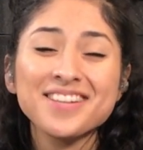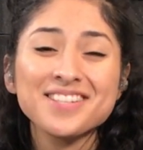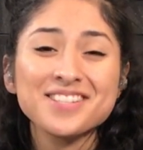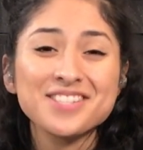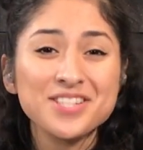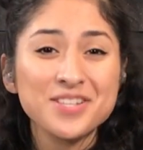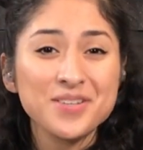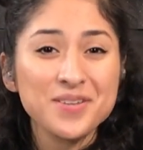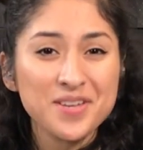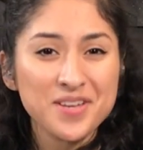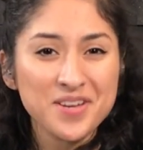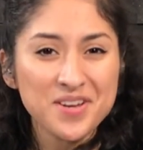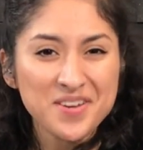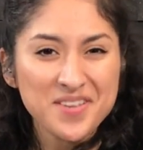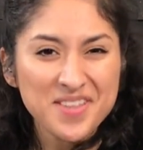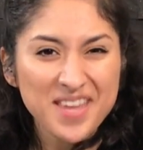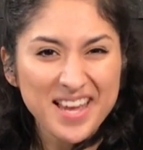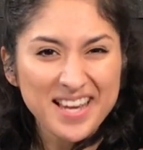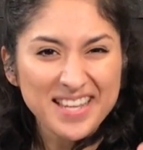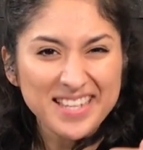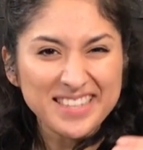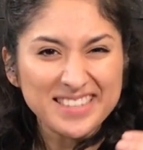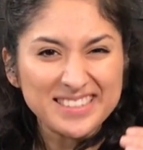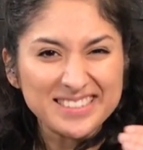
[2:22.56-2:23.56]
Do you hear
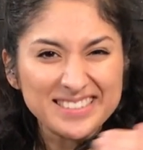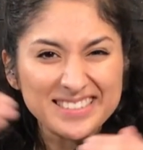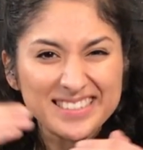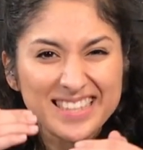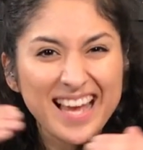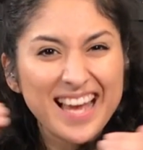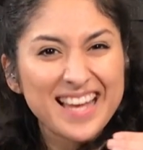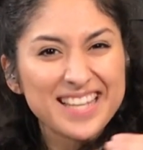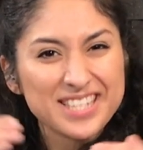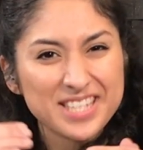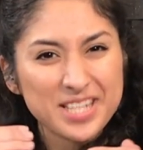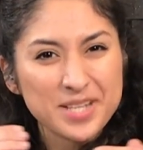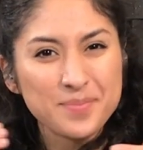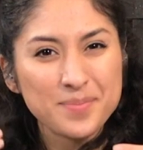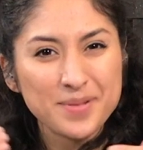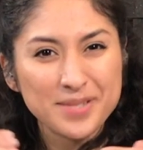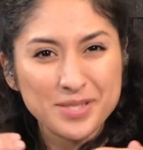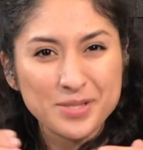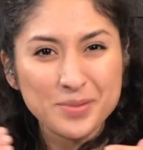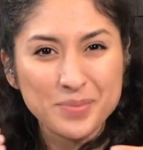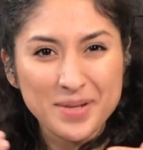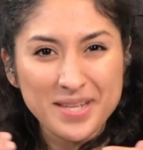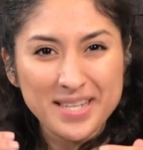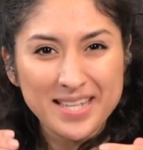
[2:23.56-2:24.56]
that clashing
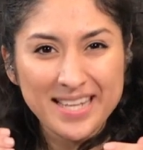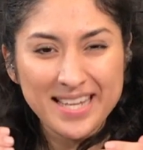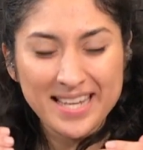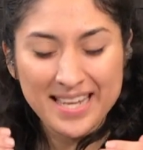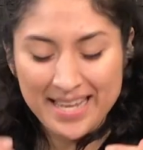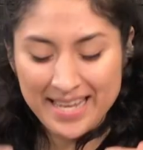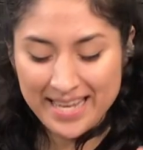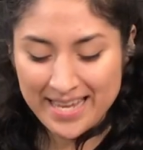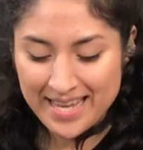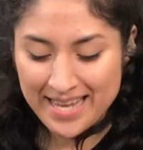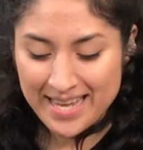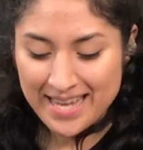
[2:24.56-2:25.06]
between it?